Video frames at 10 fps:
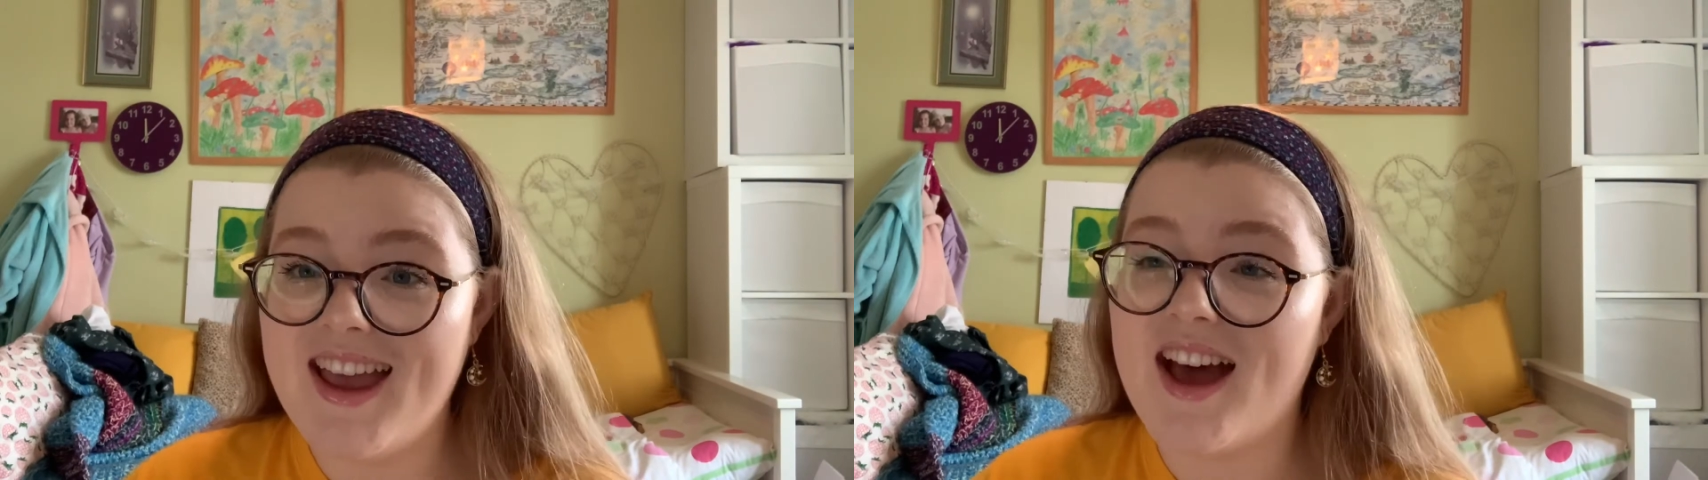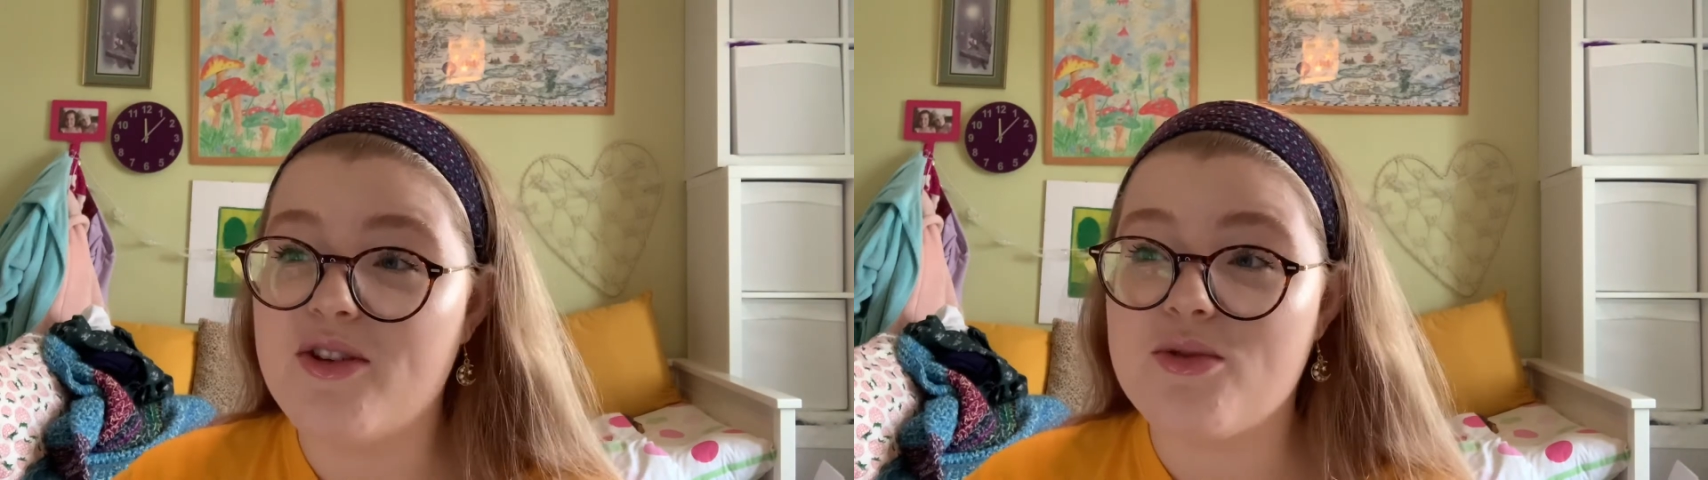
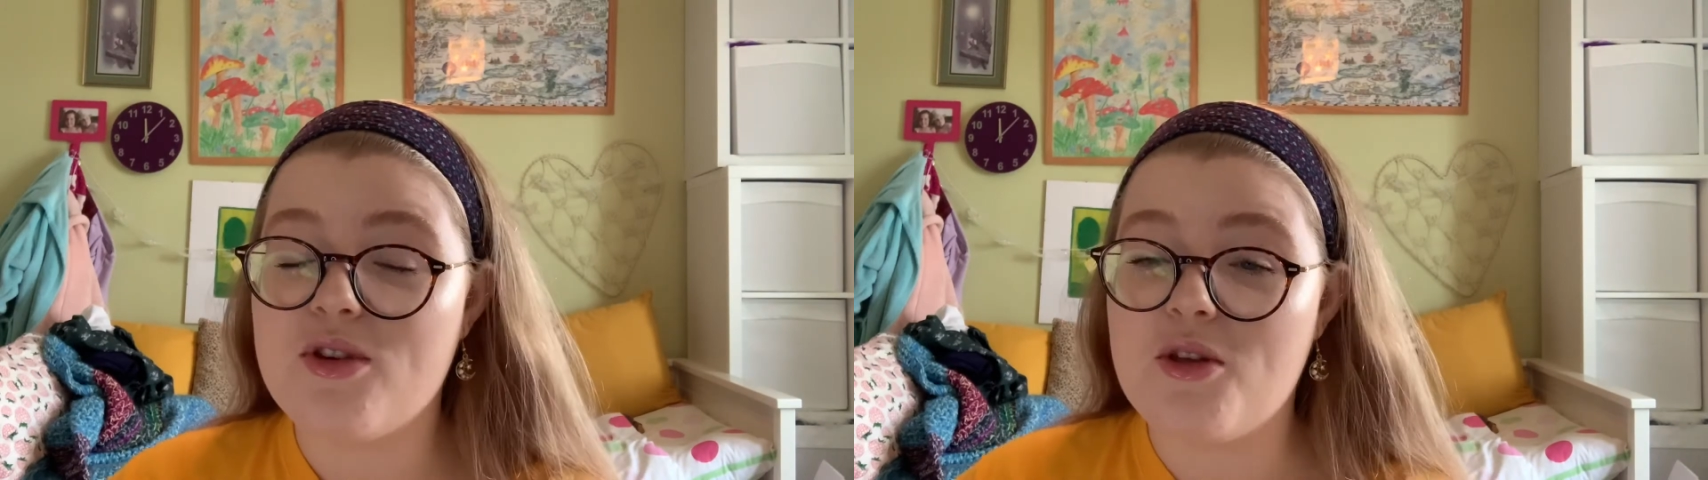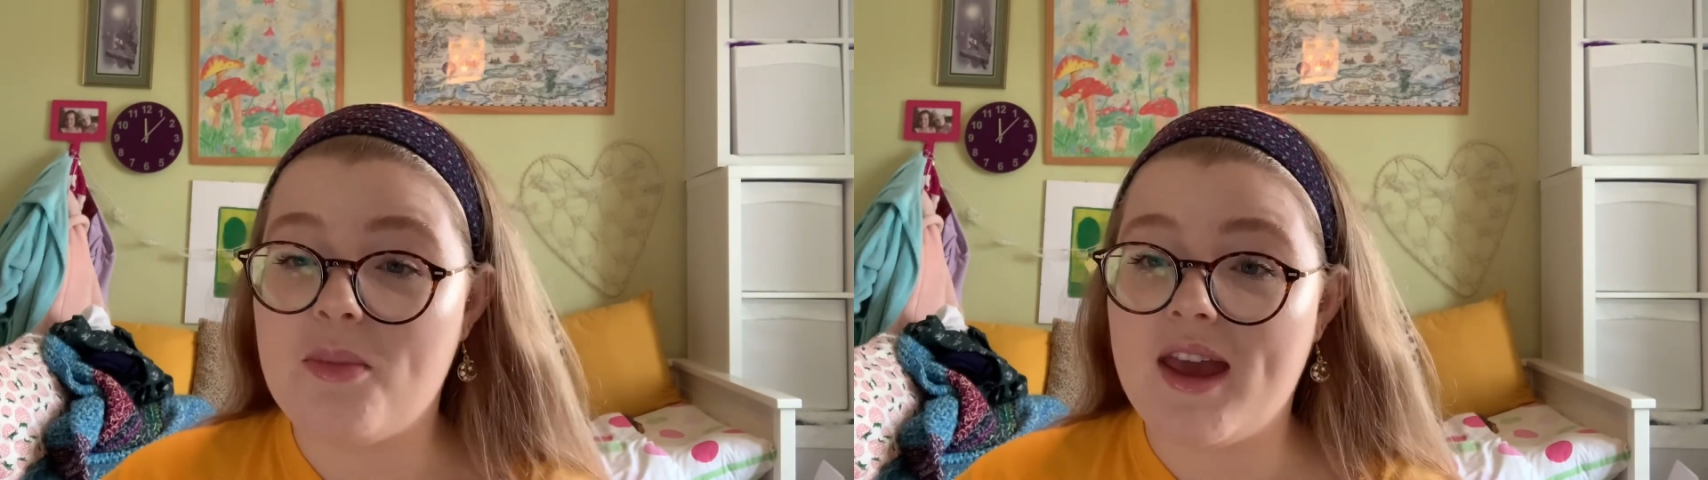And also
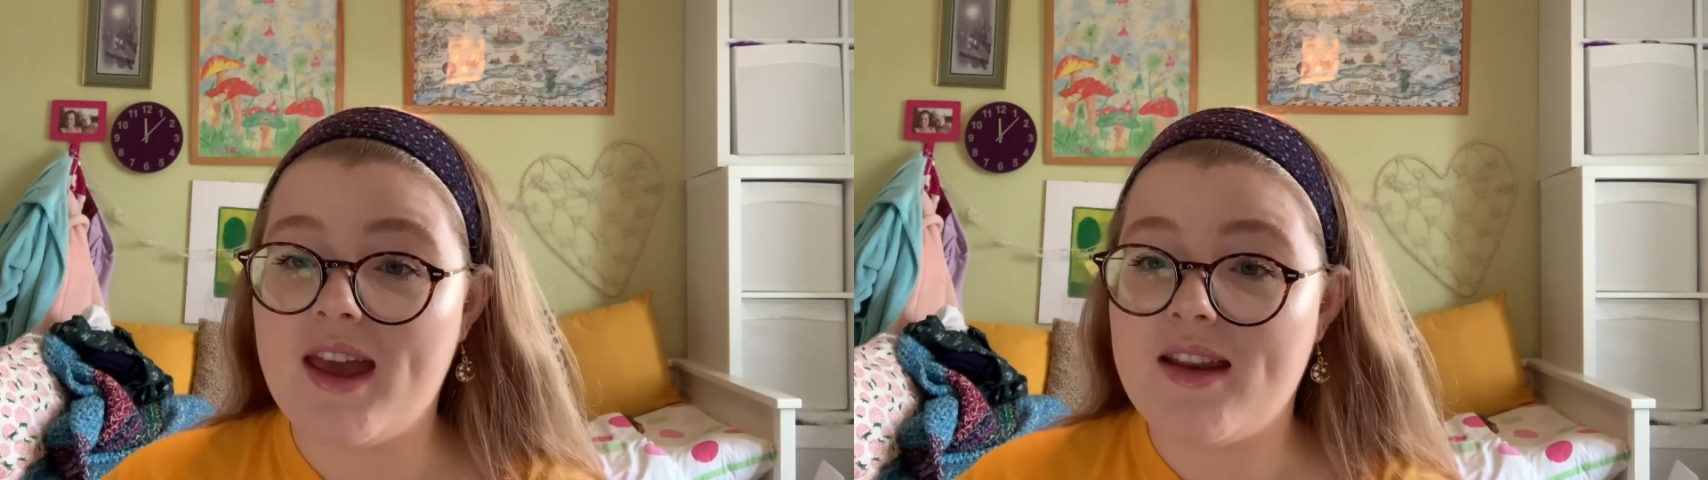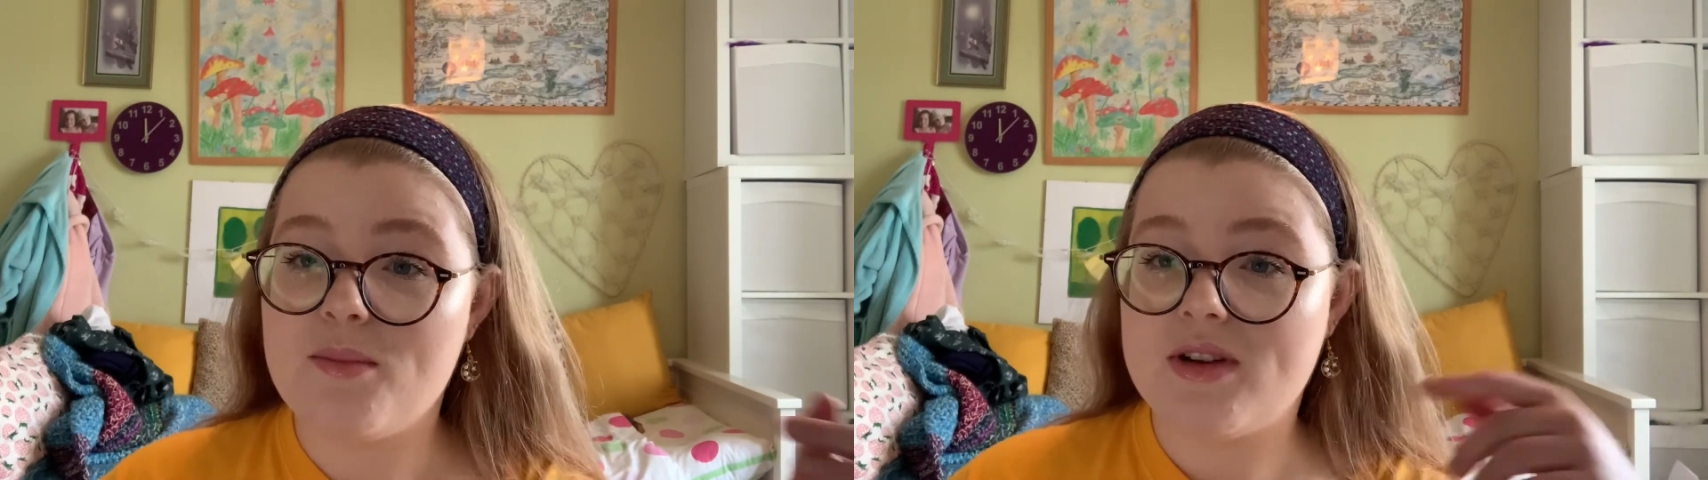the bit
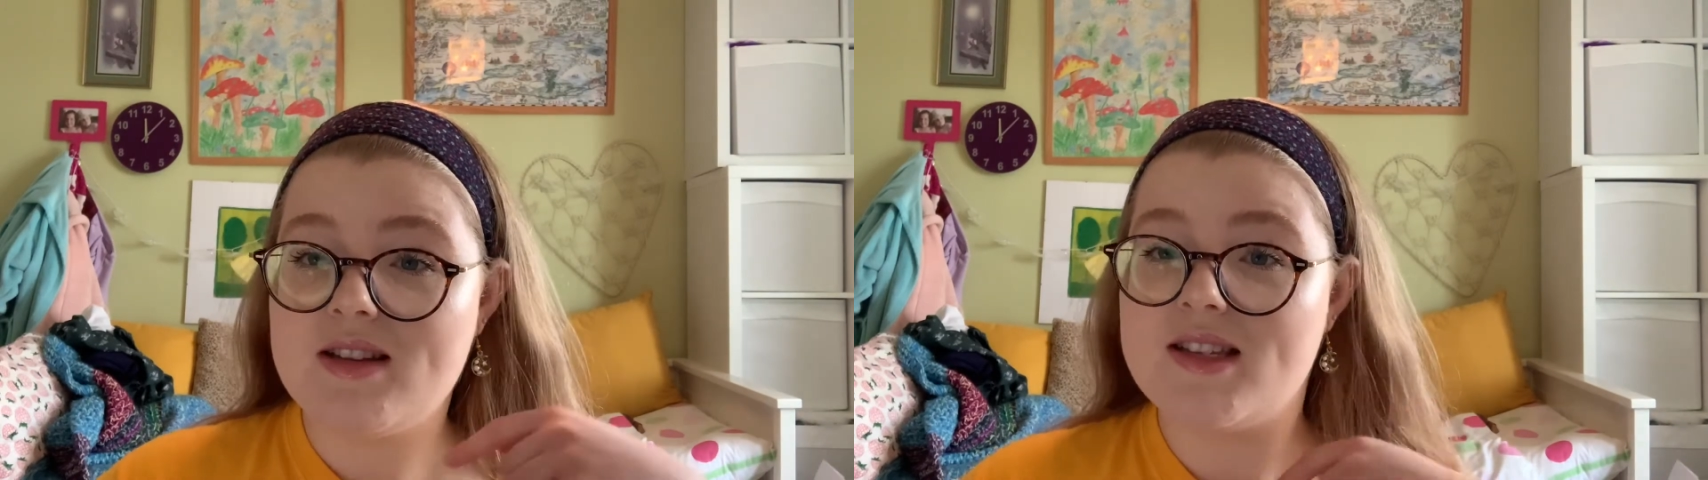in Princess